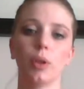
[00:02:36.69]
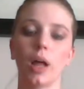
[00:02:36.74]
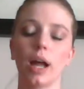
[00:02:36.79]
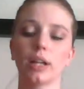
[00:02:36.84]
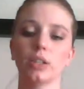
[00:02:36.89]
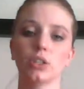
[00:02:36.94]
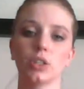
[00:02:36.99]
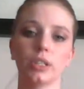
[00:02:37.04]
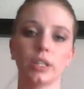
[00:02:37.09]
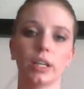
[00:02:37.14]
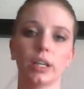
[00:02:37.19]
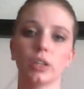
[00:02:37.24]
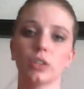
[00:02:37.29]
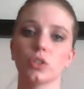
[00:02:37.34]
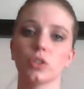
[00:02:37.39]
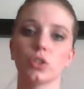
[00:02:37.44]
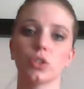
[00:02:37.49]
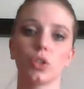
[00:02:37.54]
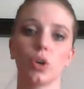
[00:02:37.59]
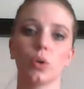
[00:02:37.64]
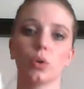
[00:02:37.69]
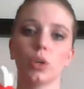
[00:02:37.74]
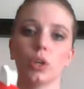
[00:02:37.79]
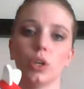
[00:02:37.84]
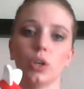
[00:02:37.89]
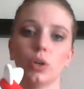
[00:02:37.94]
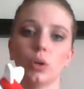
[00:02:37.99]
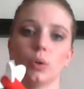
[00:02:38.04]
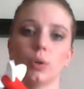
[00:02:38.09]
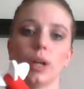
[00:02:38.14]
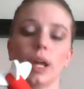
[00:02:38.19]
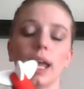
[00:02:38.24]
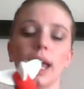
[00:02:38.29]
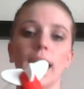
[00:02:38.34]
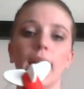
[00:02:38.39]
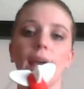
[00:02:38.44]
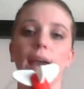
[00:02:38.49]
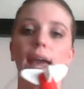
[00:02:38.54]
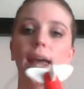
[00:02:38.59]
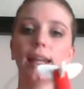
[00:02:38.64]
I just think it's so cute,
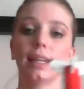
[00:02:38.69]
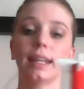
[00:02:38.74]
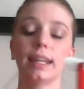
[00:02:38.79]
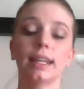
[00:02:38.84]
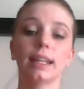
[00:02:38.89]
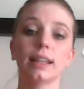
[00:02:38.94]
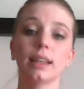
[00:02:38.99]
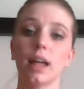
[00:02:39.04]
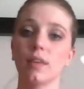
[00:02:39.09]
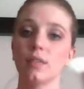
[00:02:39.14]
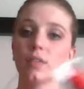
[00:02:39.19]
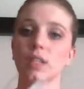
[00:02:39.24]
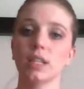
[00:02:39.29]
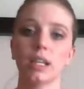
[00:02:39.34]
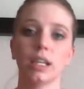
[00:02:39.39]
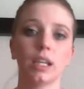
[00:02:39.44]
and he loves it.